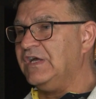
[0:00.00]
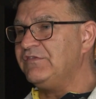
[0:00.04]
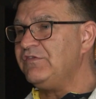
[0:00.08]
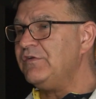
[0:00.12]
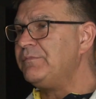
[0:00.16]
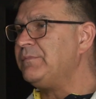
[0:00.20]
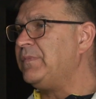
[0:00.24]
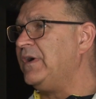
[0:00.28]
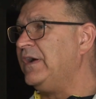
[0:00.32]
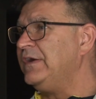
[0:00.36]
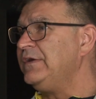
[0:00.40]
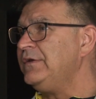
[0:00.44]

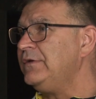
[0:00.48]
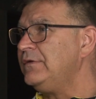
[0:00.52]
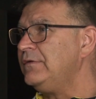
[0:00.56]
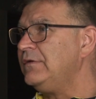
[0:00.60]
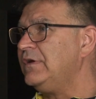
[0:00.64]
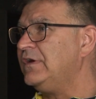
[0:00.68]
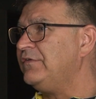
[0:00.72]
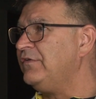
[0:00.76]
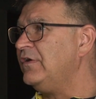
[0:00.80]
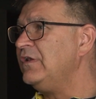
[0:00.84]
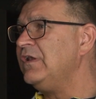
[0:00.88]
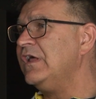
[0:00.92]
pint,
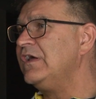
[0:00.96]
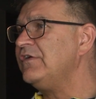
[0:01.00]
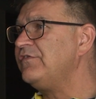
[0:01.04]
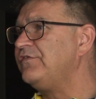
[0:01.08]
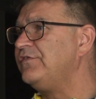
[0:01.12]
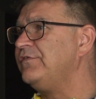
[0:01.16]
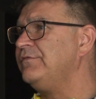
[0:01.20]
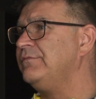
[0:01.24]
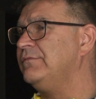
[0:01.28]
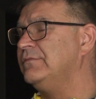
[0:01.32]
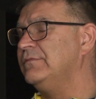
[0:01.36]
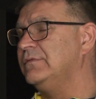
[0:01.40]
have a
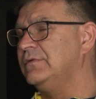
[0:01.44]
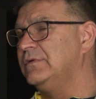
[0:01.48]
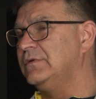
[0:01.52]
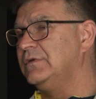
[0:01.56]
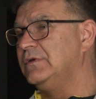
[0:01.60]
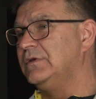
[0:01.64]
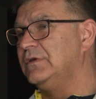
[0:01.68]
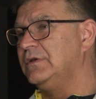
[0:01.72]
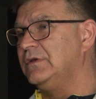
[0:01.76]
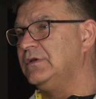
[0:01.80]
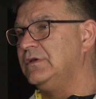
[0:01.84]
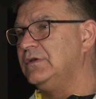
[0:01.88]
laugh,
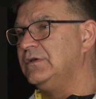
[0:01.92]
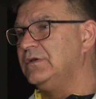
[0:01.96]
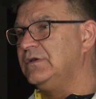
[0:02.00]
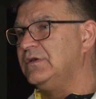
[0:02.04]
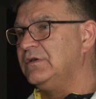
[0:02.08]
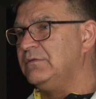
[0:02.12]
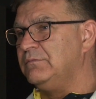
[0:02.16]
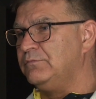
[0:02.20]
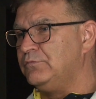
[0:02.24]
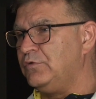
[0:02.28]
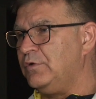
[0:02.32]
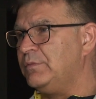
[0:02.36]

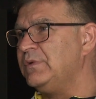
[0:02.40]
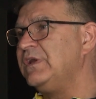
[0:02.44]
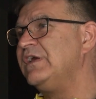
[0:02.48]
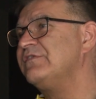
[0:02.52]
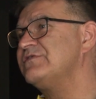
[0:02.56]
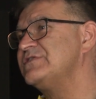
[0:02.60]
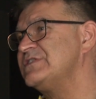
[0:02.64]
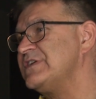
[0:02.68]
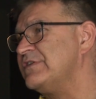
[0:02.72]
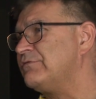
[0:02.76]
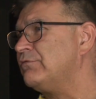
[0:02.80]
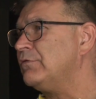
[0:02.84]
probably
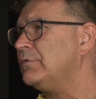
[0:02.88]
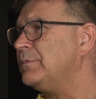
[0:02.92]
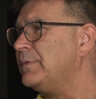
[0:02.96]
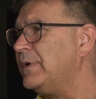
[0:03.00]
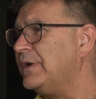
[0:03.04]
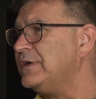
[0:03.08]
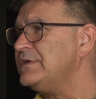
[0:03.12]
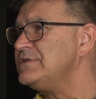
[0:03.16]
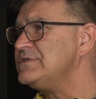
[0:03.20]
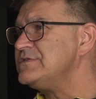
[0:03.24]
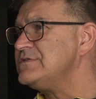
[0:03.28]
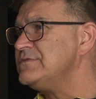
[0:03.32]
have several
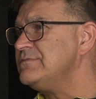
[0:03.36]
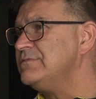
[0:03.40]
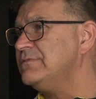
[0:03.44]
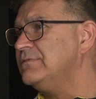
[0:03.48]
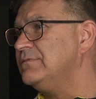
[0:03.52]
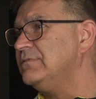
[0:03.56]
pints,